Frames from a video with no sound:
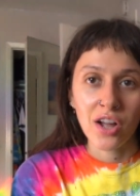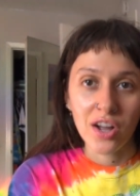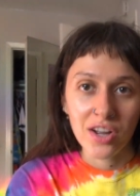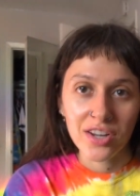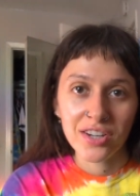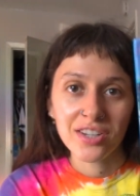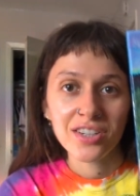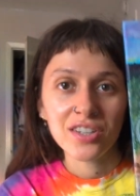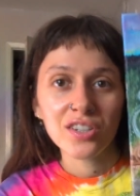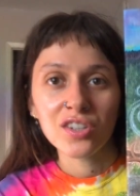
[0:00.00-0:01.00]
guy.
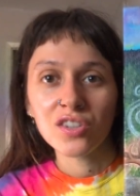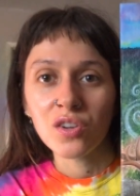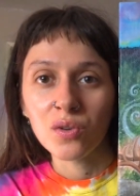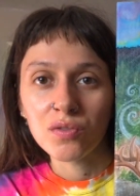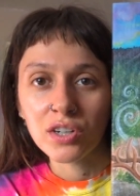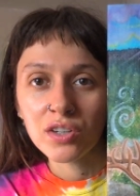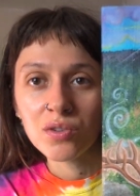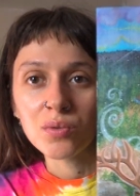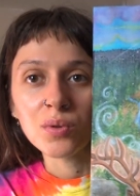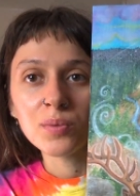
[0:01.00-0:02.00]
So freaking
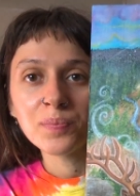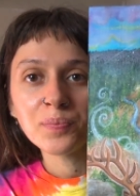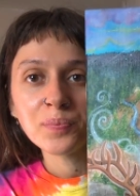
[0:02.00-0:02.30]
cool.